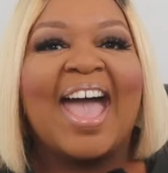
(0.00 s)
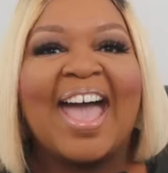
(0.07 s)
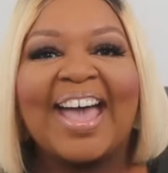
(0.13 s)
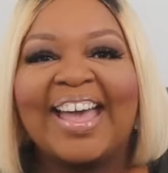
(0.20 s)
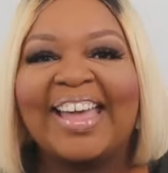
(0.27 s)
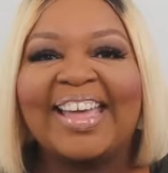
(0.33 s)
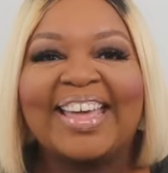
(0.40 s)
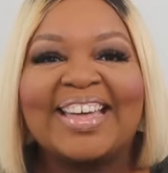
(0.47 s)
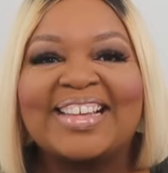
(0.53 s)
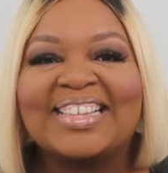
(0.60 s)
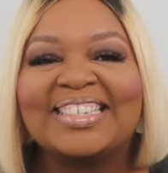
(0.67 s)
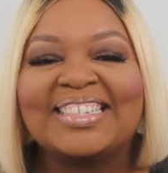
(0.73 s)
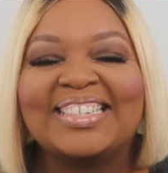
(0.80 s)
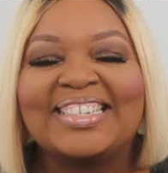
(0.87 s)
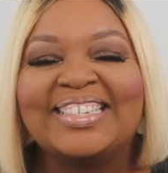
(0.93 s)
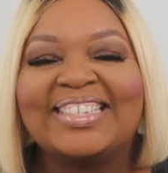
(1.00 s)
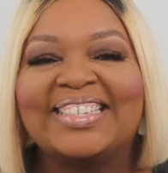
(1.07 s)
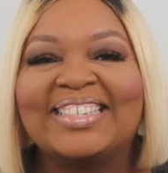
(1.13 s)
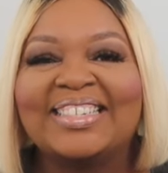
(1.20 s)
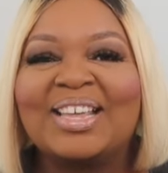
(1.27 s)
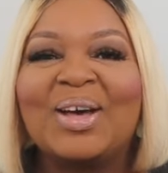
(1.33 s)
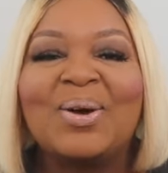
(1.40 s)
Hey
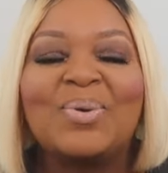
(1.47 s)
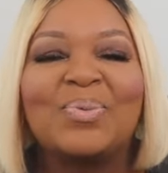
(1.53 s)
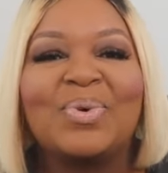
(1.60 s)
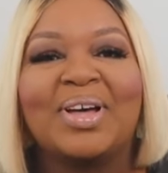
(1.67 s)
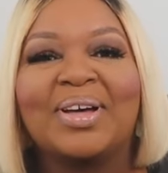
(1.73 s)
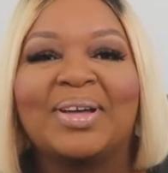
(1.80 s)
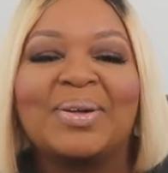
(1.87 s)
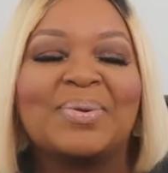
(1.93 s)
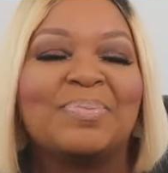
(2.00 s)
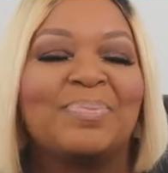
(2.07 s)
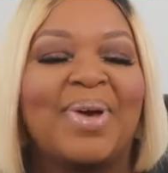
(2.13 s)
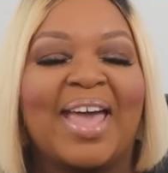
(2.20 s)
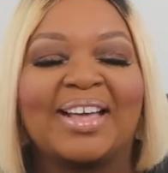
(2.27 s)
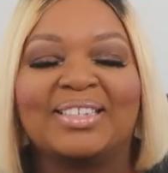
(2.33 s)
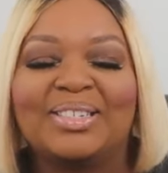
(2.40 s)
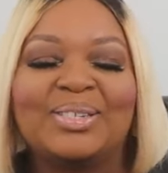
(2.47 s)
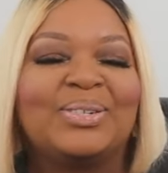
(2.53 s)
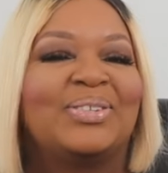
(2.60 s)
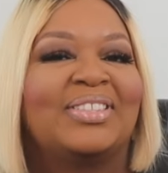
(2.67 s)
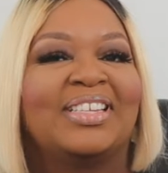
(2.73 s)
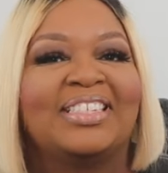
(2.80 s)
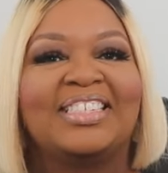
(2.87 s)
cousins, welcome back
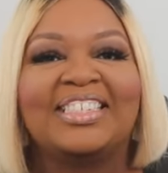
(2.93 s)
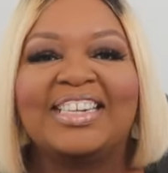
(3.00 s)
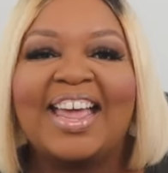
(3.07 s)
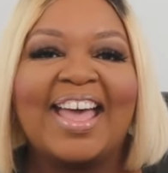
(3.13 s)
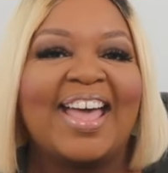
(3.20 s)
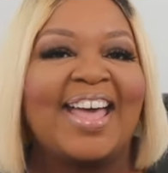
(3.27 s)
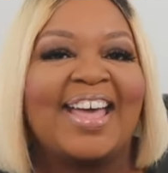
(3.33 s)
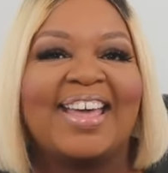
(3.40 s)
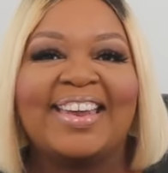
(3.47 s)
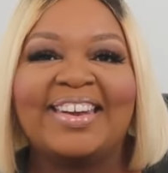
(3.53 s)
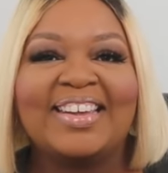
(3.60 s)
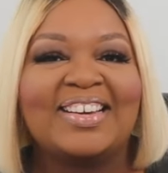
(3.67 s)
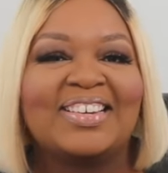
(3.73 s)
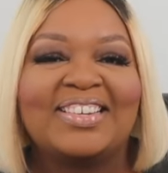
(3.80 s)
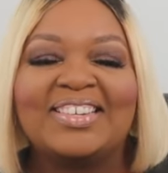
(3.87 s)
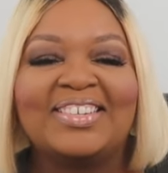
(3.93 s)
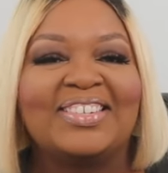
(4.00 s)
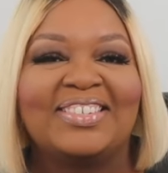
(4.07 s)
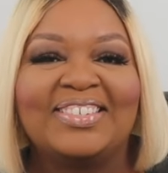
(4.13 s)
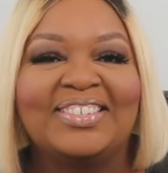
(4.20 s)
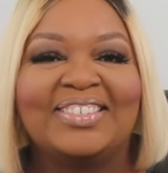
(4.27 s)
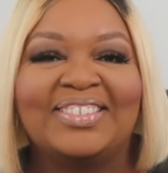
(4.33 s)
to the
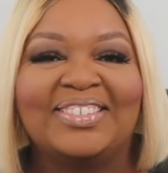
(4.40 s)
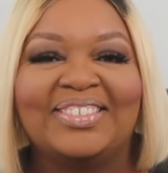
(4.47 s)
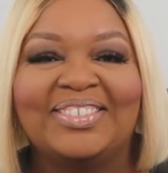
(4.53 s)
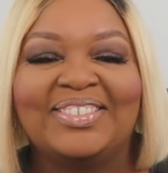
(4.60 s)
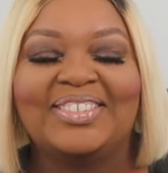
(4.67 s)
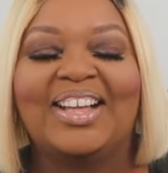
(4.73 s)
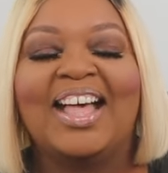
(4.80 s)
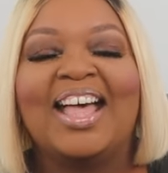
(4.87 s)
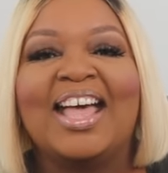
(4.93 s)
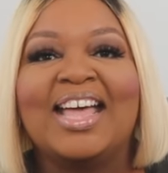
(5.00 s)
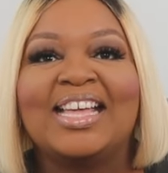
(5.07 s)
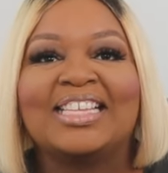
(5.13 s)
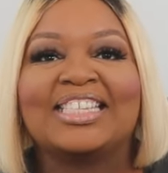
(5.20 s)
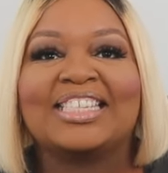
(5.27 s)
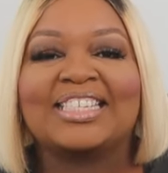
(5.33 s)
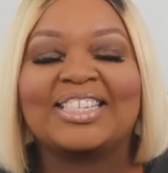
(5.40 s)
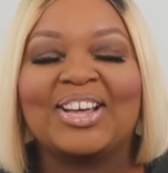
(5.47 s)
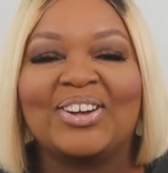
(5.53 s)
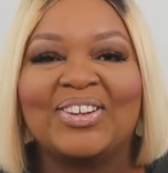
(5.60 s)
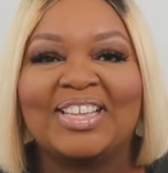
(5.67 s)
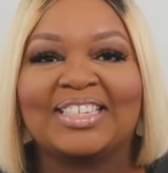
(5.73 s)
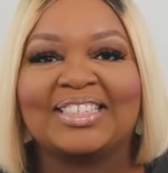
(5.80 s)
channel.
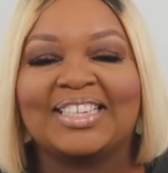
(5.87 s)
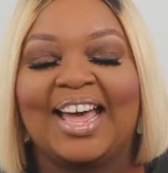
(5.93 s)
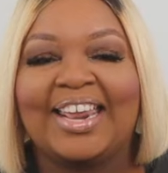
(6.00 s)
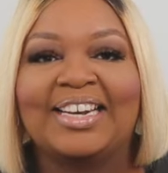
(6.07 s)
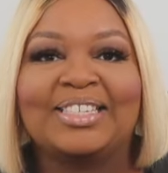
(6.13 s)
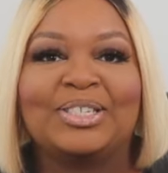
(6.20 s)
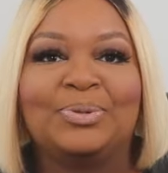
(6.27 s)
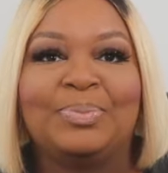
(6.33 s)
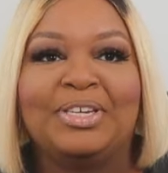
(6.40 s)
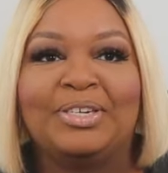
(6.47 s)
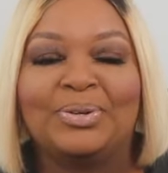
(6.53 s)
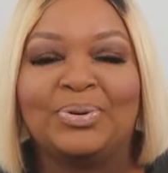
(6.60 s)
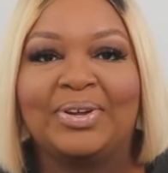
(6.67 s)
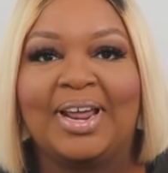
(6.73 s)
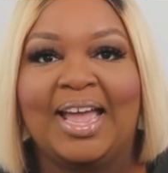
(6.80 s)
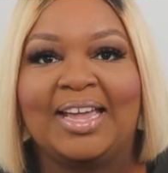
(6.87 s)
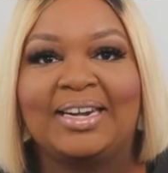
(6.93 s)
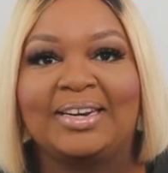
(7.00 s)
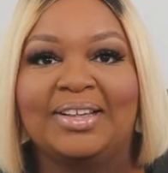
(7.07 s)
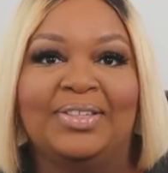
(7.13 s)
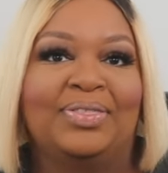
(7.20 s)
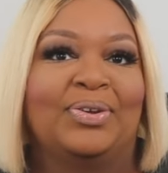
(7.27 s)
So excited to be doing
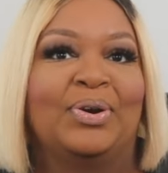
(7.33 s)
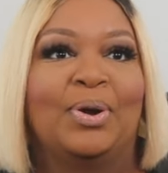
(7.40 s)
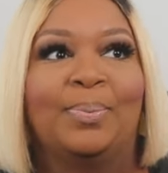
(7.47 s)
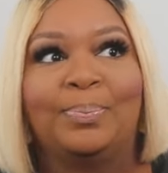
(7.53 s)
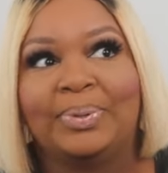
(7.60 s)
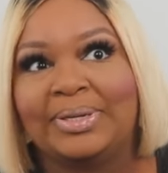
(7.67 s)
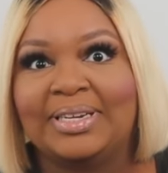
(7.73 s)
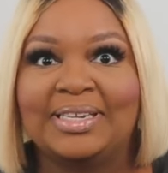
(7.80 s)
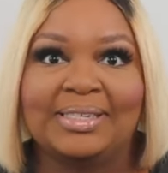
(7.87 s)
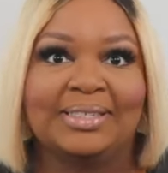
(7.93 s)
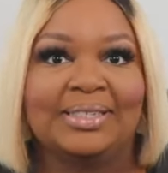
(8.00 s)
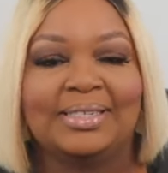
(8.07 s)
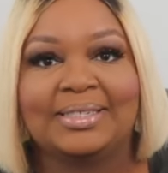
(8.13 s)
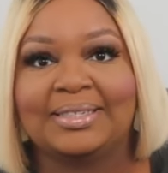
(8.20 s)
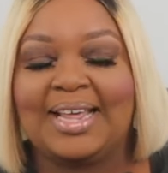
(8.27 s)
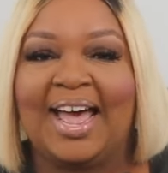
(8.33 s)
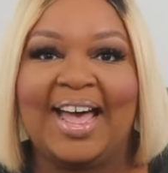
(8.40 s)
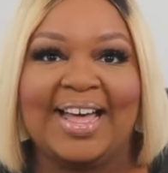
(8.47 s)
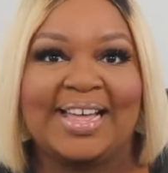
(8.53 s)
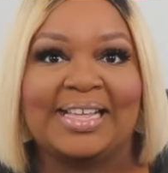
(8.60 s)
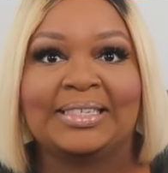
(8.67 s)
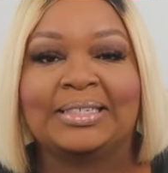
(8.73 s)
another plus
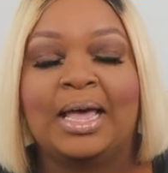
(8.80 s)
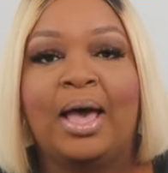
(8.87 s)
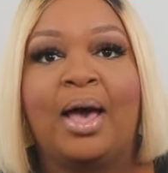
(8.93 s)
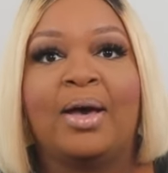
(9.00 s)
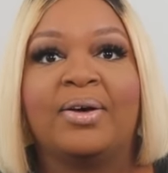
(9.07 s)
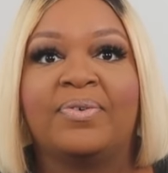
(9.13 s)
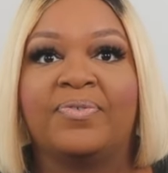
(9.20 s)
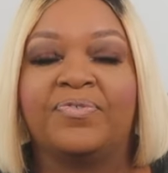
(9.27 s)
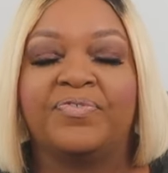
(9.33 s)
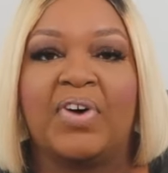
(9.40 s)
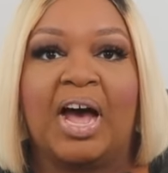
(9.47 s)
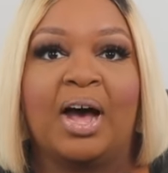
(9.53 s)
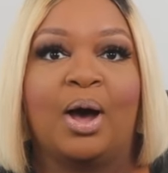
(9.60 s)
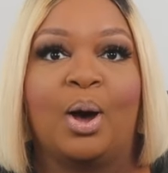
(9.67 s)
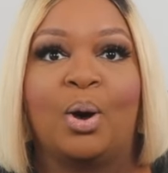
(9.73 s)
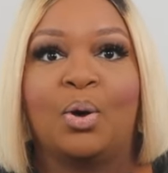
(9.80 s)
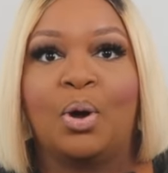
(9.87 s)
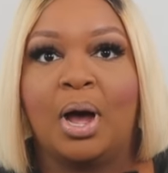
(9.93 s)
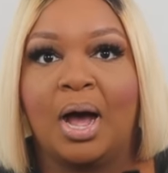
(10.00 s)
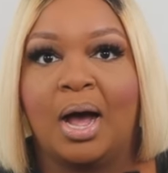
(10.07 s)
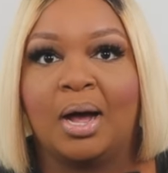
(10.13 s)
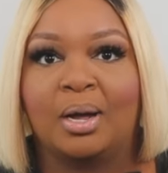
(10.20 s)
size fall
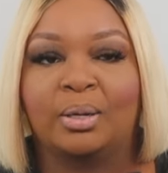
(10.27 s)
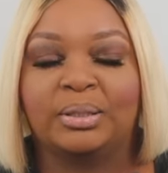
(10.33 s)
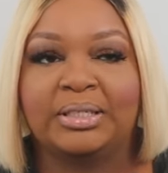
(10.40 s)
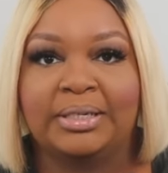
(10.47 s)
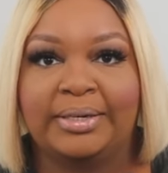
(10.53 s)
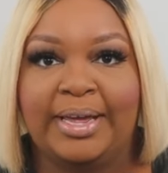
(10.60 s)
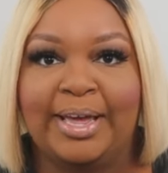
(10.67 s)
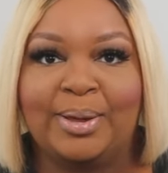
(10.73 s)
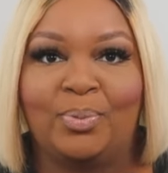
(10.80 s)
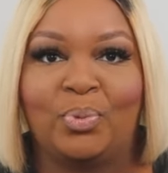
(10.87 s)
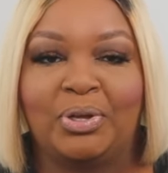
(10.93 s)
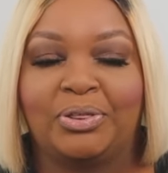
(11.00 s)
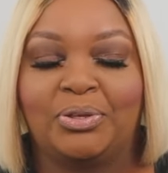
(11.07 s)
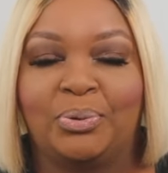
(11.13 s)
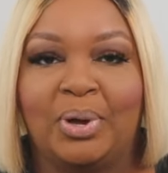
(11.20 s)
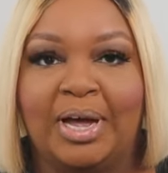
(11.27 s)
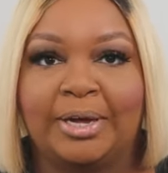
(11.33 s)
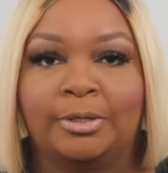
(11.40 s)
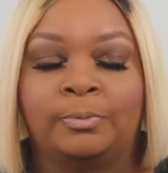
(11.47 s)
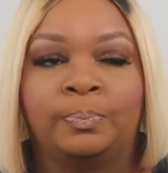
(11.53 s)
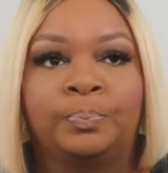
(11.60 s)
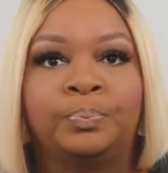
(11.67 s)
haul today with you
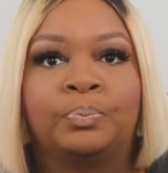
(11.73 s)
all.